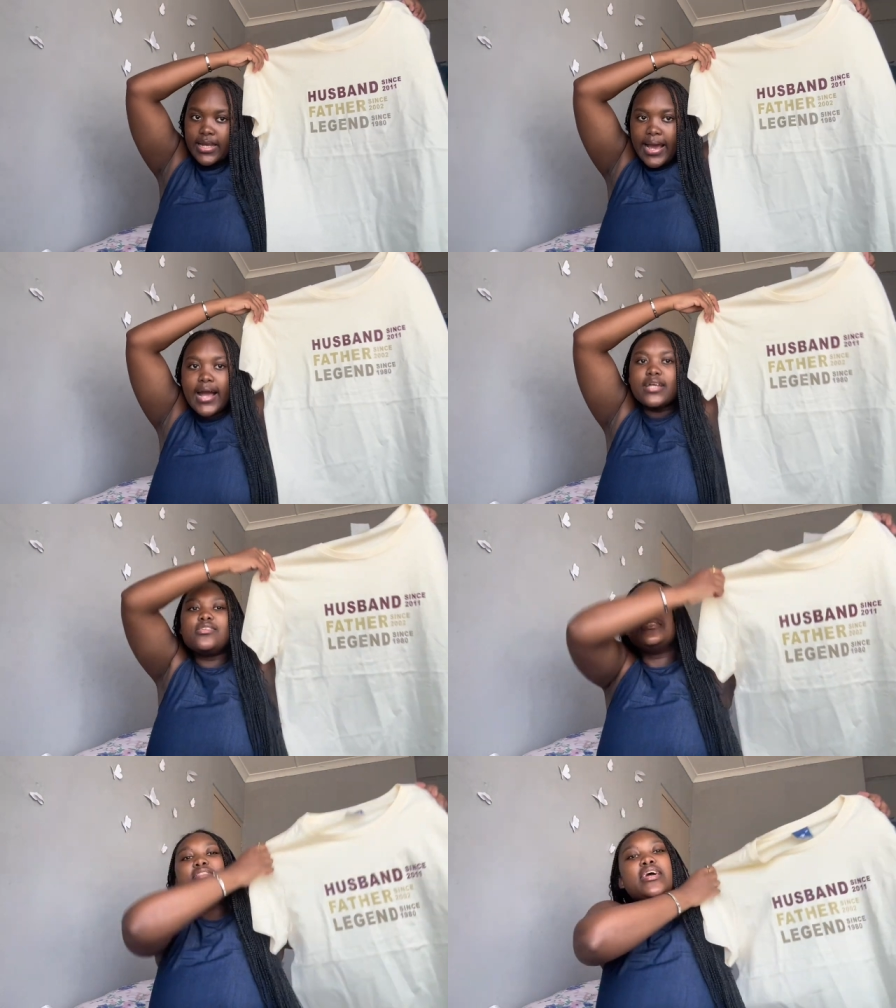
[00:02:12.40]
like i
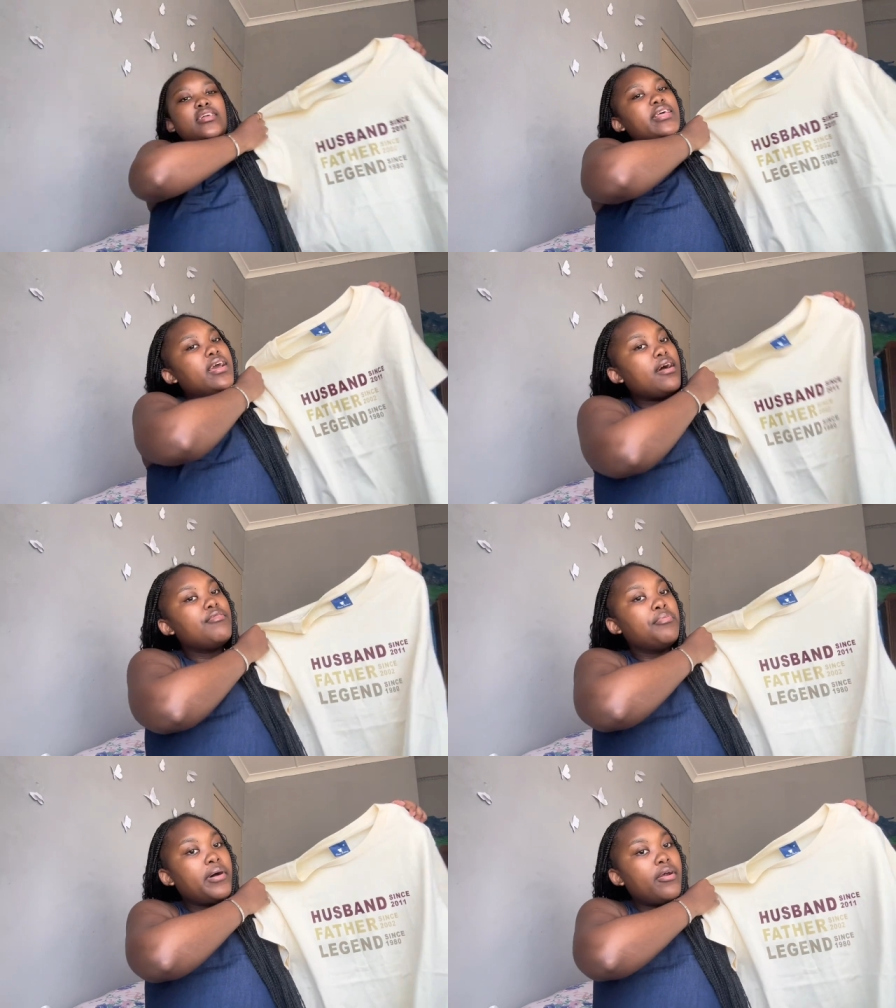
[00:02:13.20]
did say they have
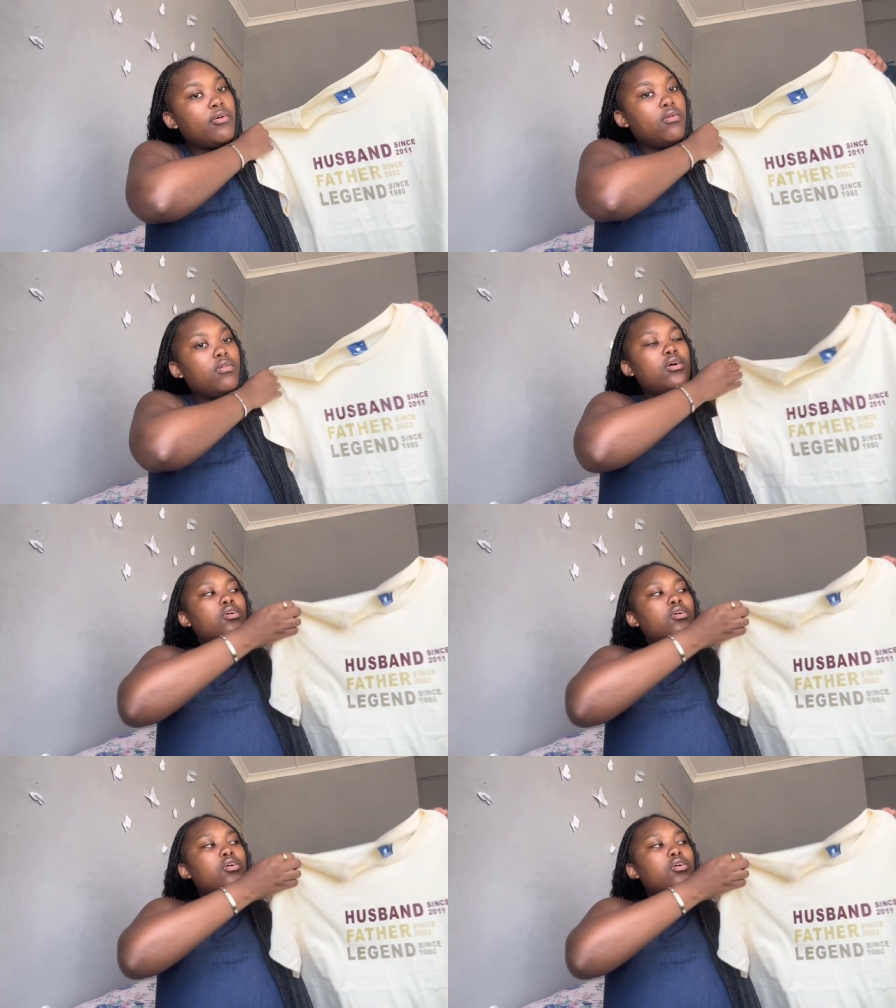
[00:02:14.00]
apparel